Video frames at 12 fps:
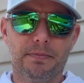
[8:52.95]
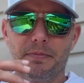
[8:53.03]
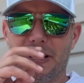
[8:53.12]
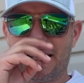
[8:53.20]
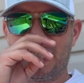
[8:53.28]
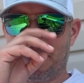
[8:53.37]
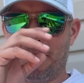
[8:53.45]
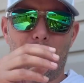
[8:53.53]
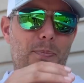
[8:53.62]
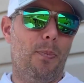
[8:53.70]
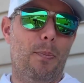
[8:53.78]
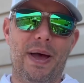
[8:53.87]
That's the
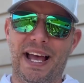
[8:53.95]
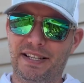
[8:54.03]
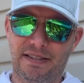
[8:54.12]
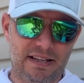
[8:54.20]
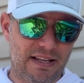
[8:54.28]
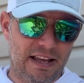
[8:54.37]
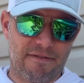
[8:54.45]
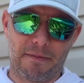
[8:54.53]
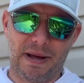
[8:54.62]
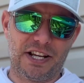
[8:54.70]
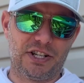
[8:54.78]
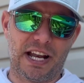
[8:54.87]
best
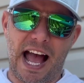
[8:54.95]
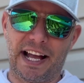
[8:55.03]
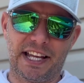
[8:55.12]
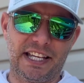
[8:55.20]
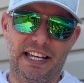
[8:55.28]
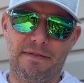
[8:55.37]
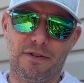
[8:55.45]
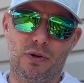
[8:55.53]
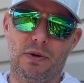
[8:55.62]
information I can give you.